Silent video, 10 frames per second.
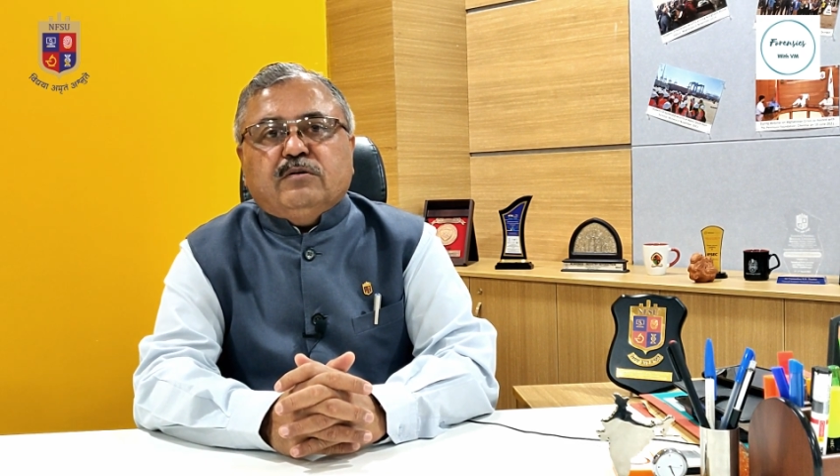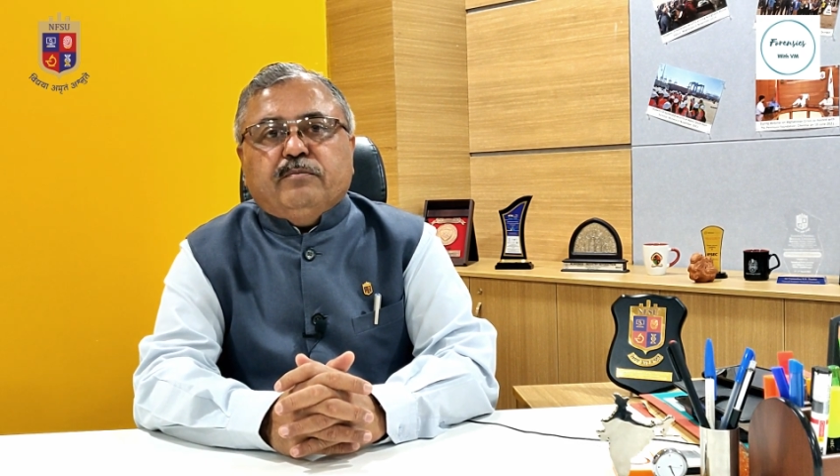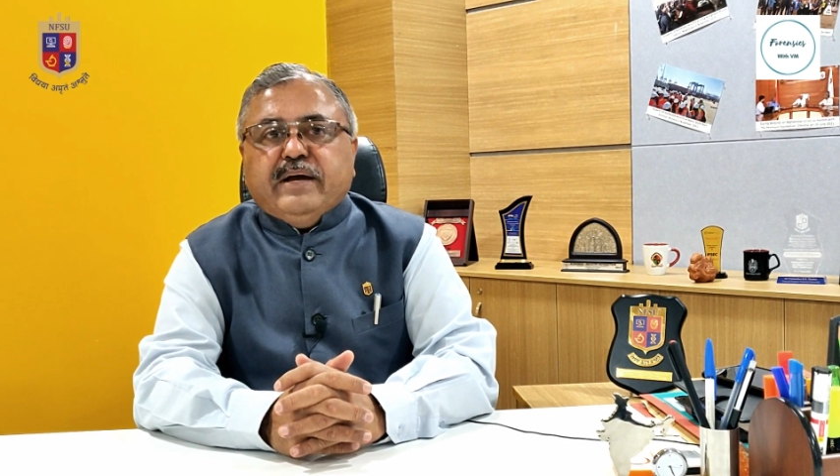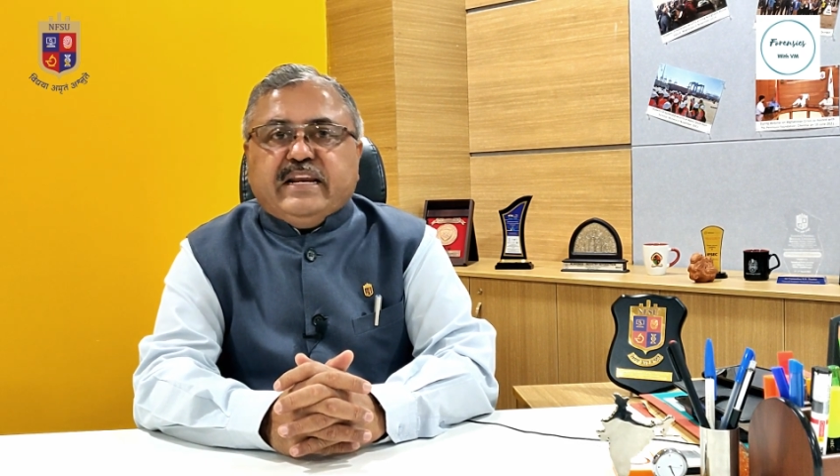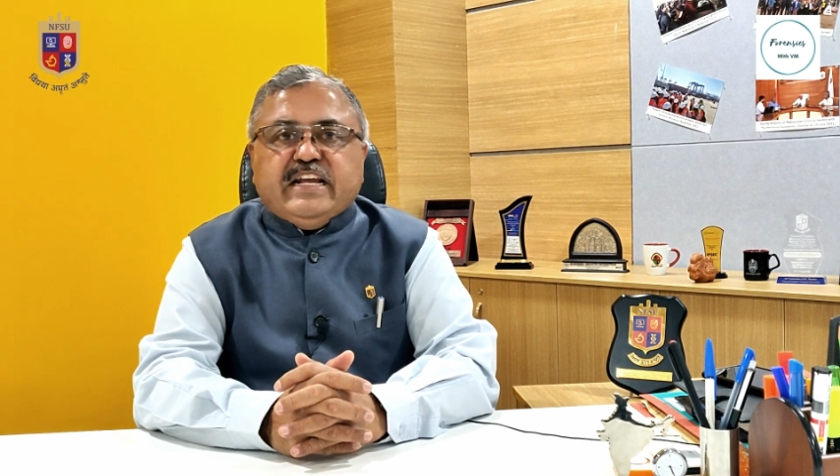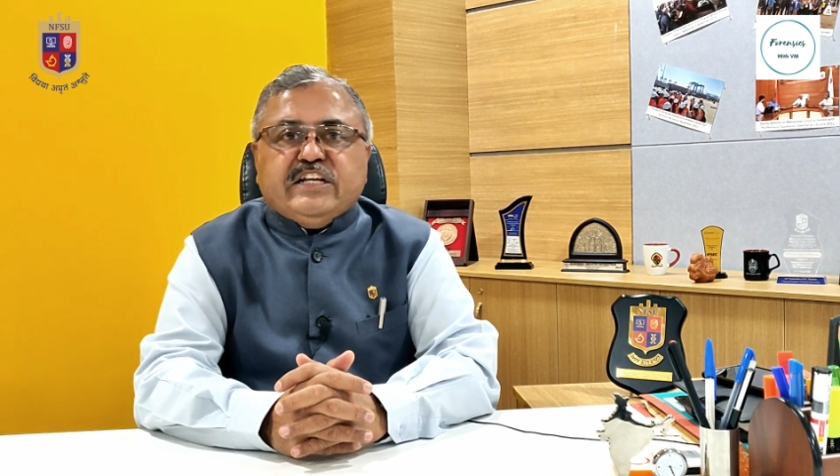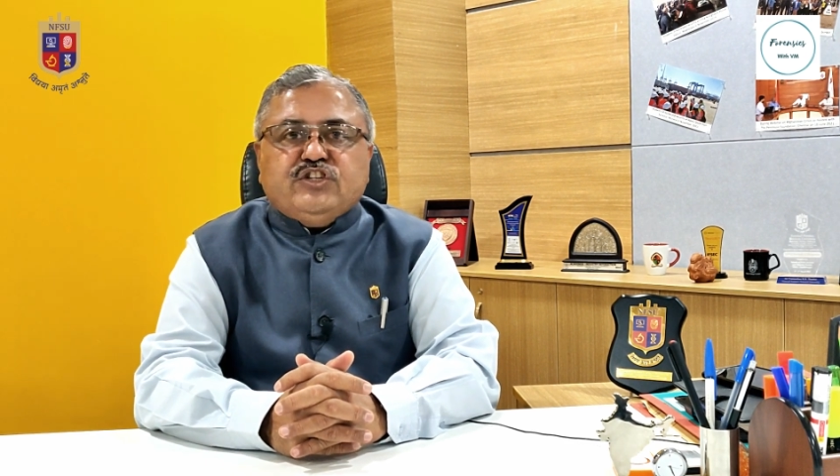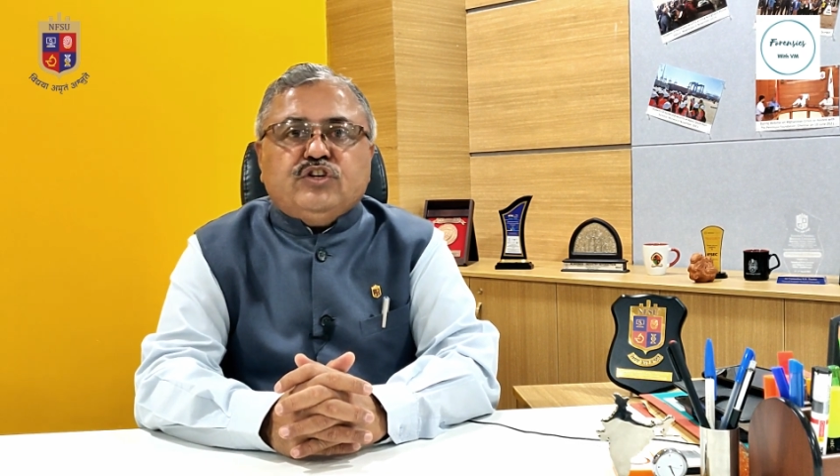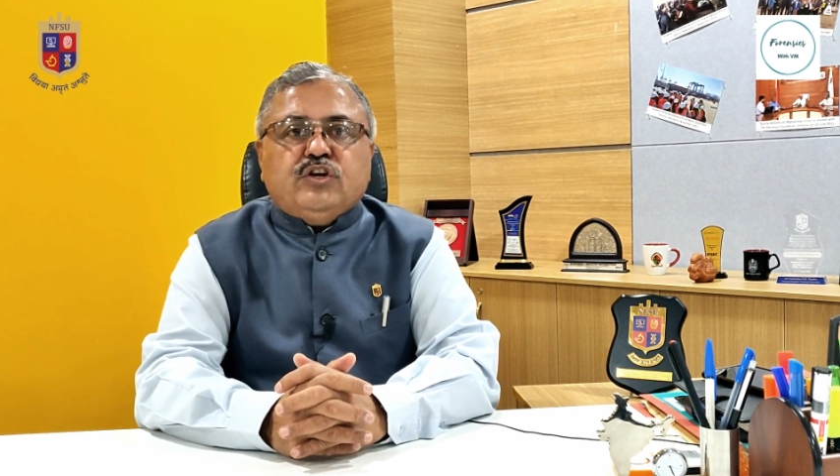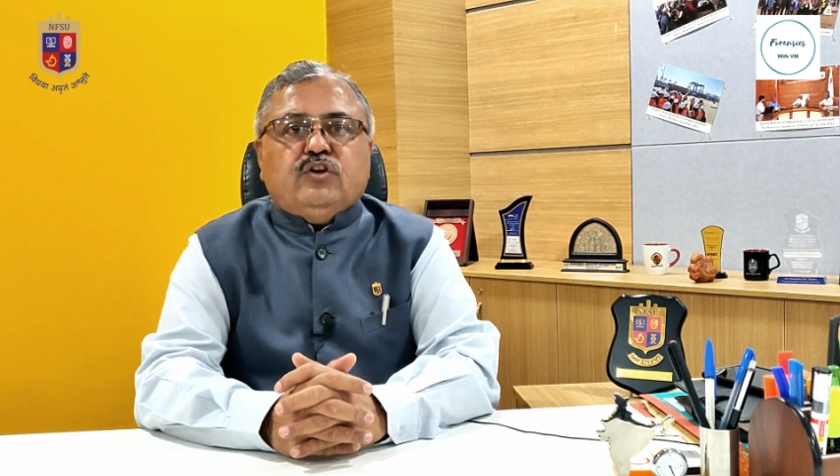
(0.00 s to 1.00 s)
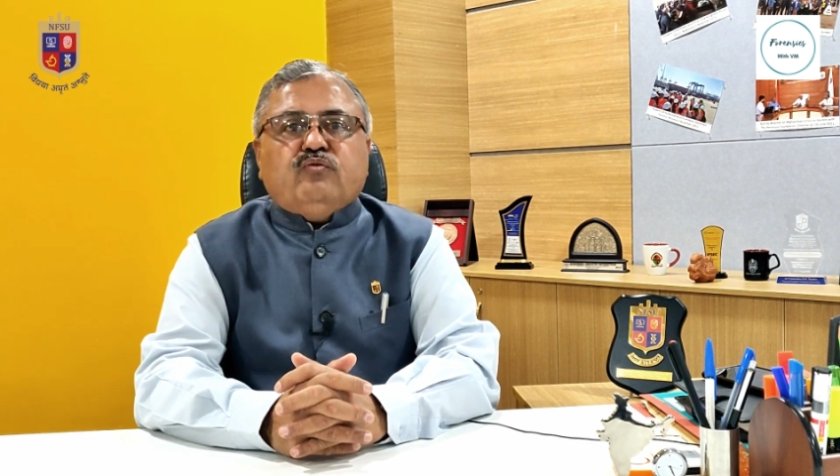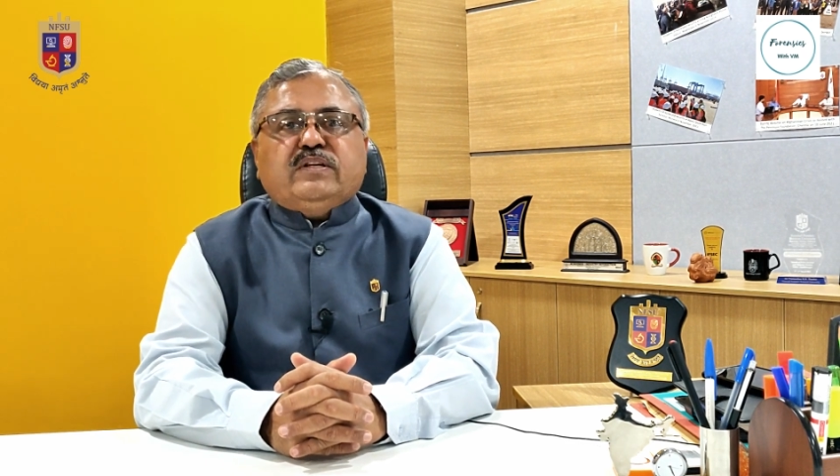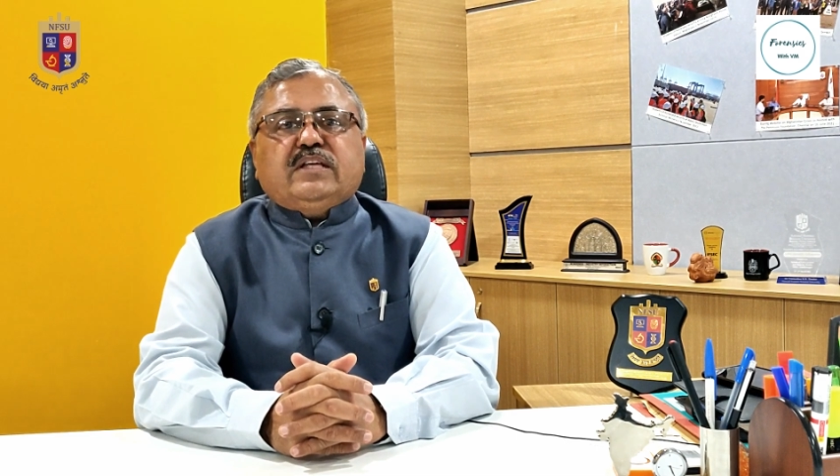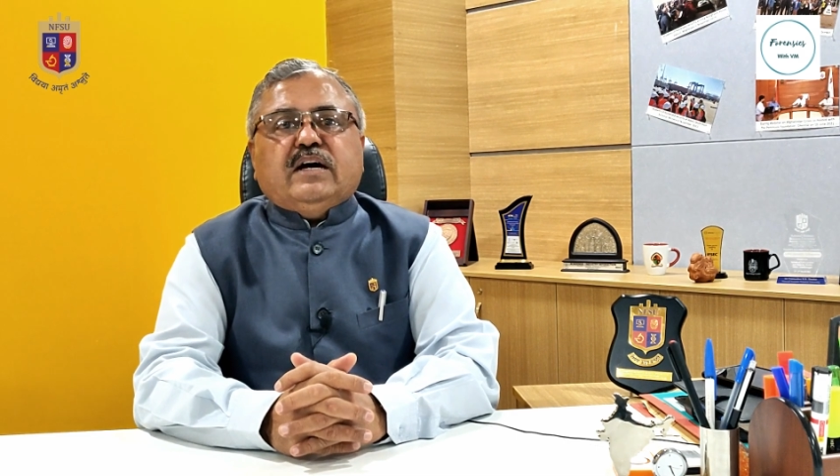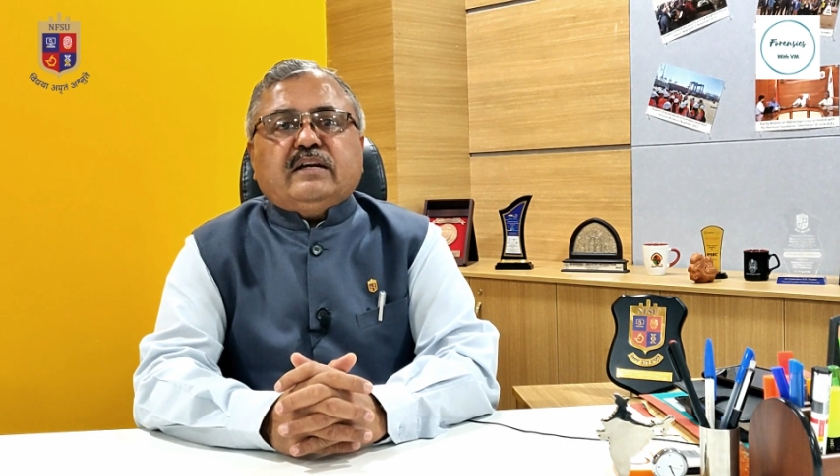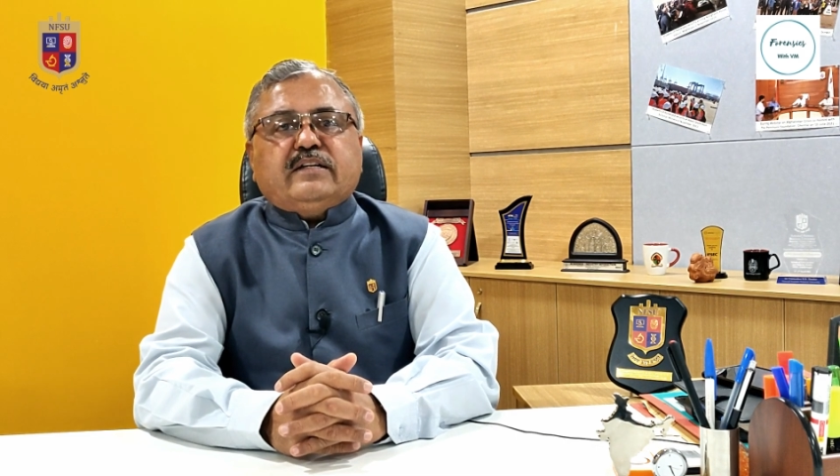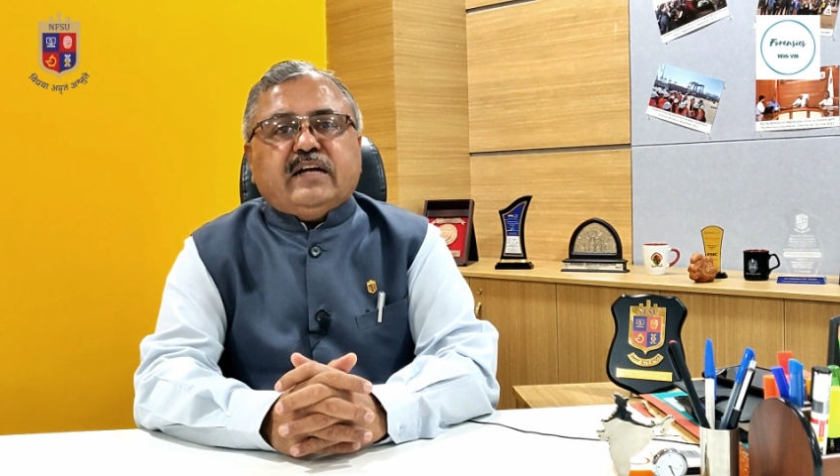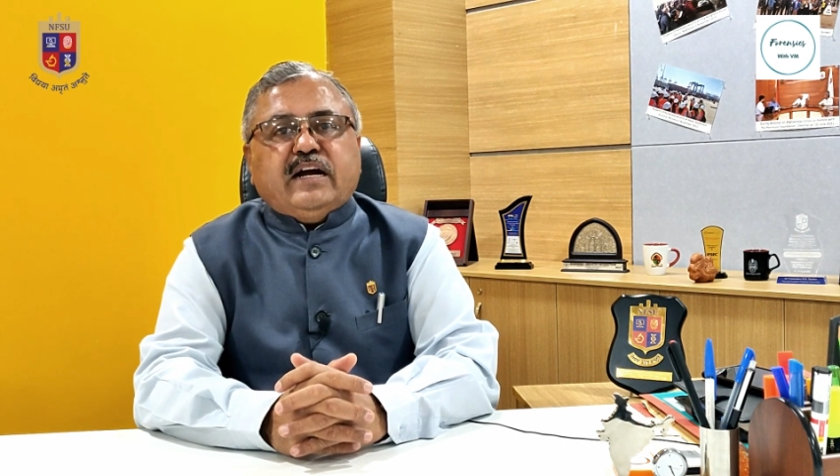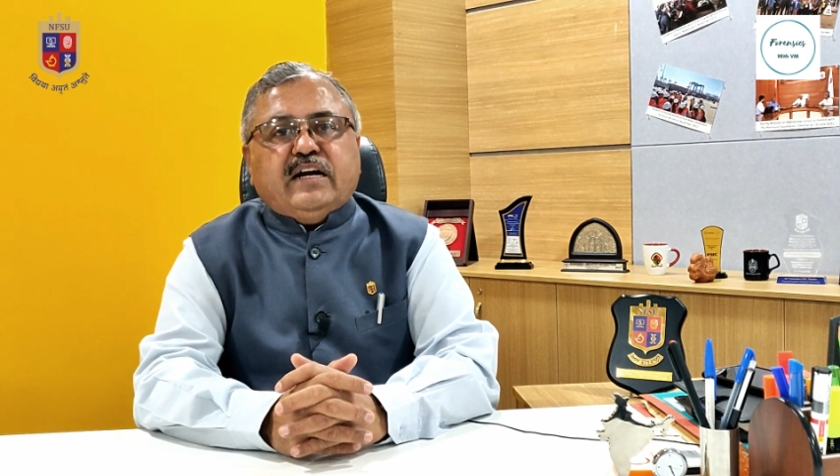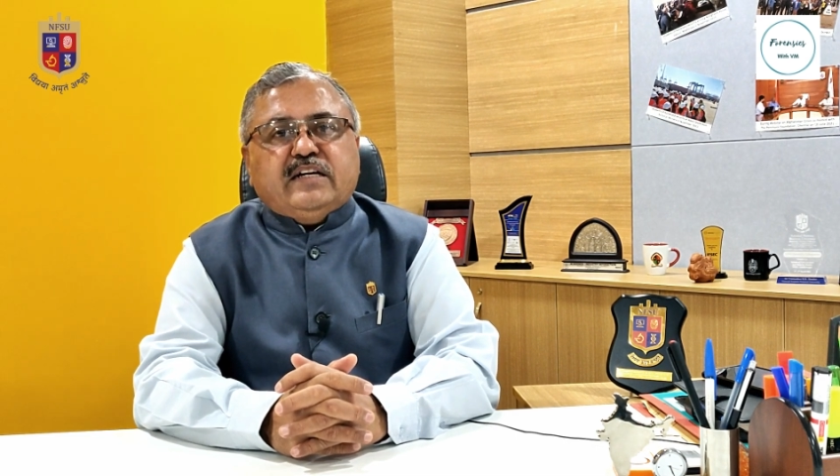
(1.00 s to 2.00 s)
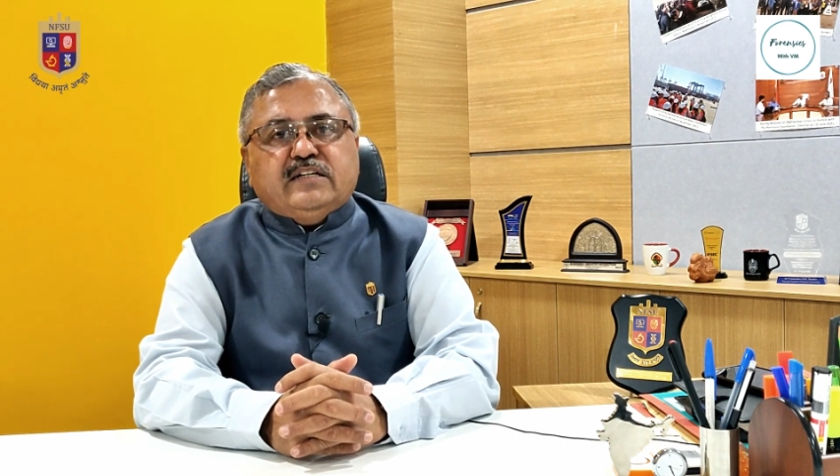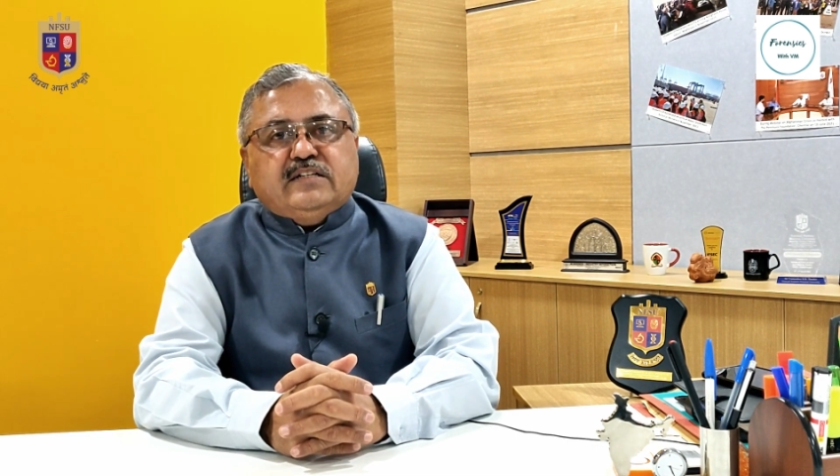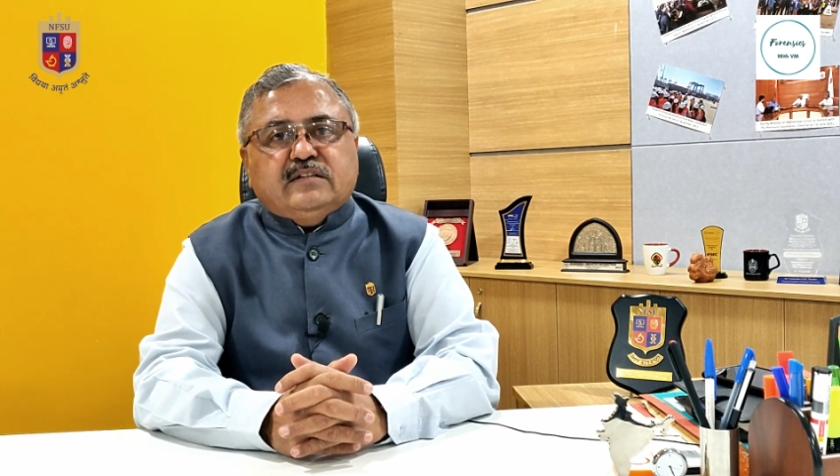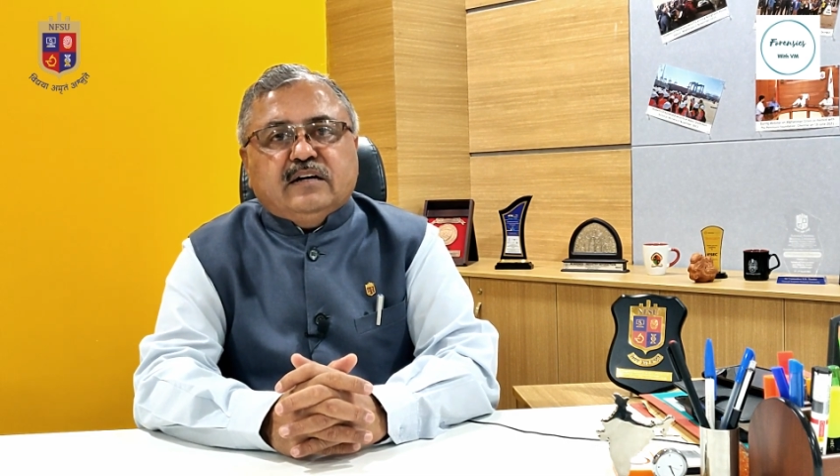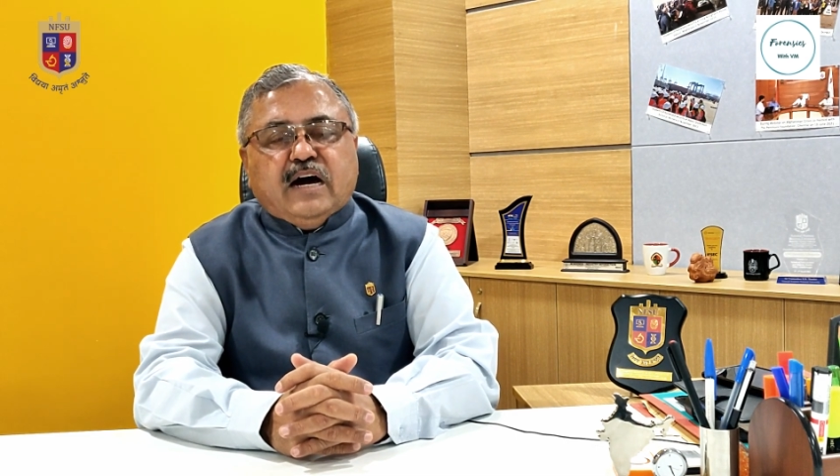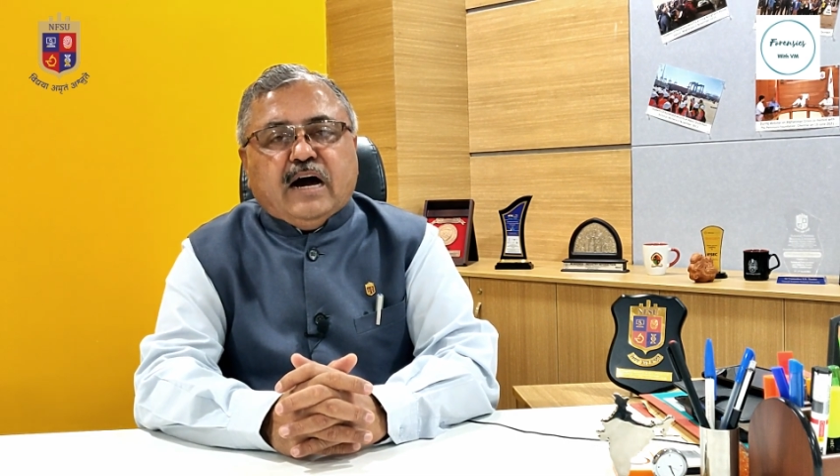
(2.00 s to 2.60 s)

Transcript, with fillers: manage with a retired